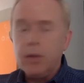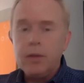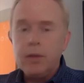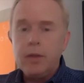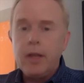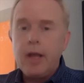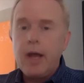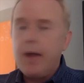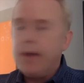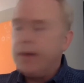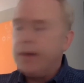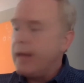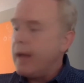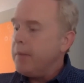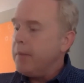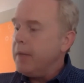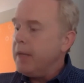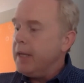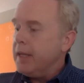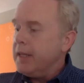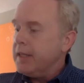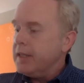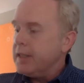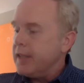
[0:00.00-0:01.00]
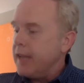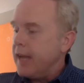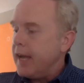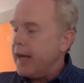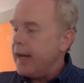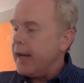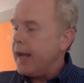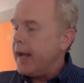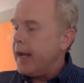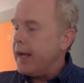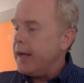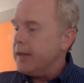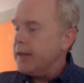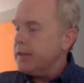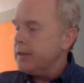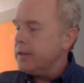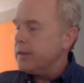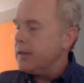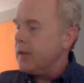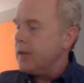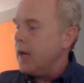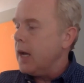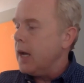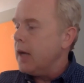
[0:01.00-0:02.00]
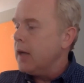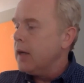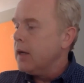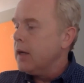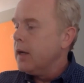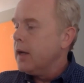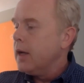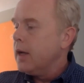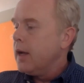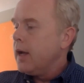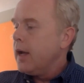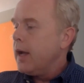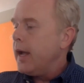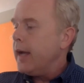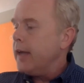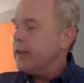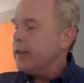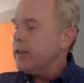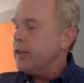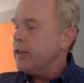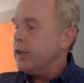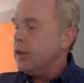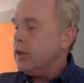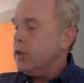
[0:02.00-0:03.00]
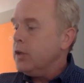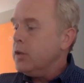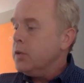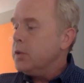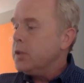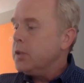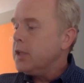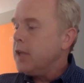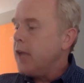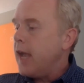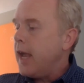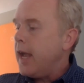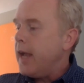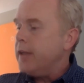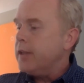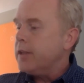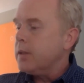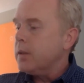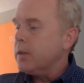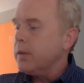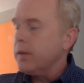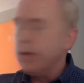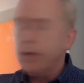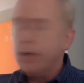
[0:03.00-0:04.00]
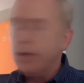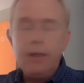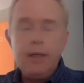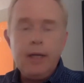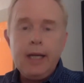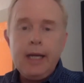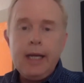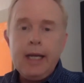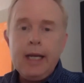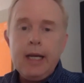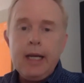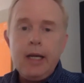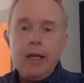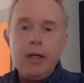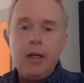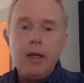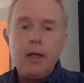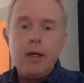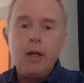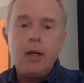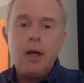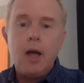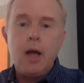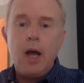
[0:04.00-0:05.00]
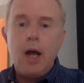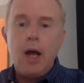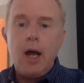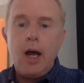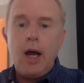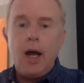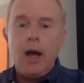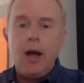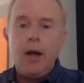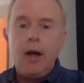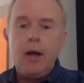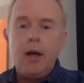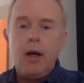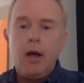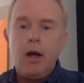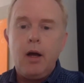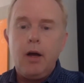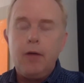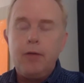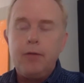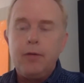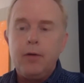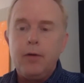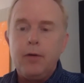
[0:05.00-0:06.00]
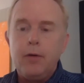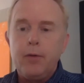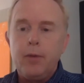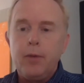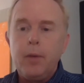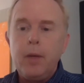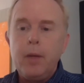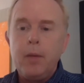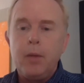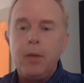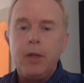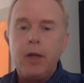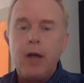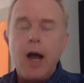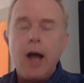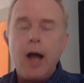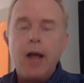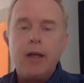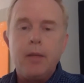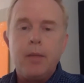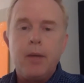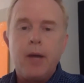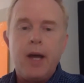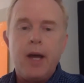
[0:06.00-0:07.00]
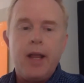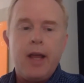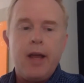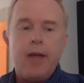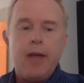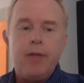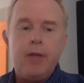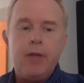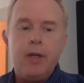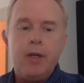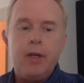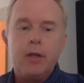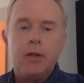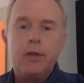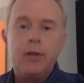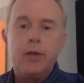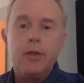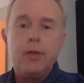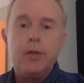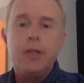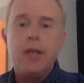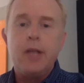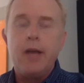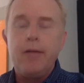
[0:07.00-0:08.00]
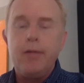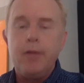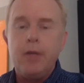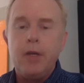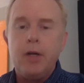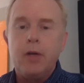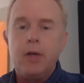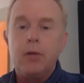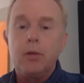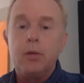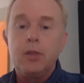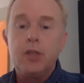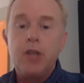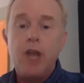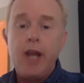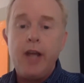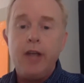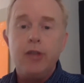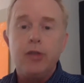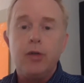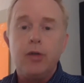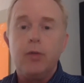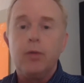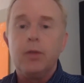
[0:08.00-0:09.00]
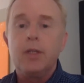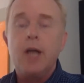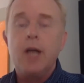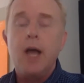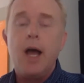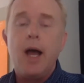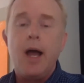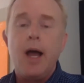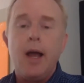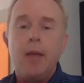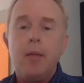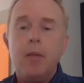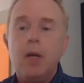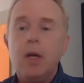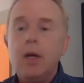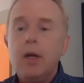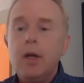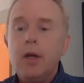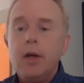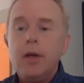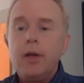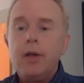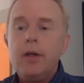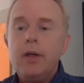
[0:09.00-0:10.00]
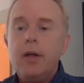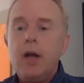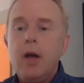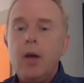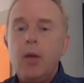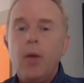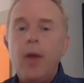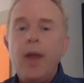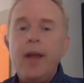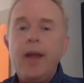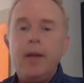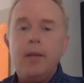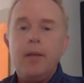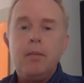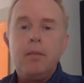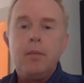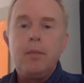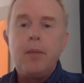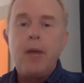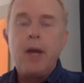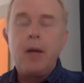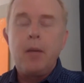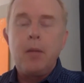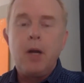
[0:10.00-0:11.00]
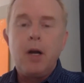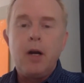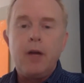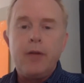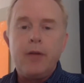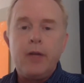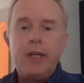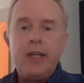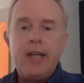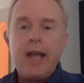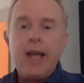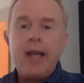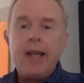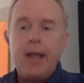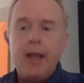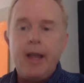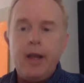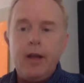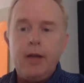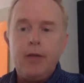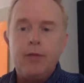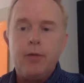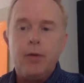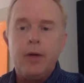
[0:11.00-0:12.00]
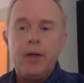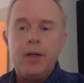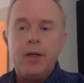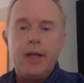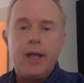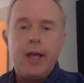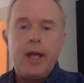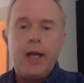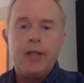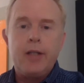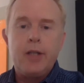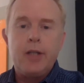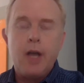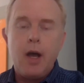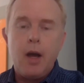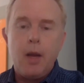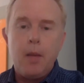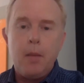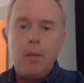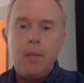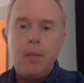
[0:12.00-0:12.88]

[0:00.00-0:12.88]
So that means that as the use case or the need for people to occupy that vehicle or use that vehicle change over time, you're not waiting better part of a decade for it to catch up.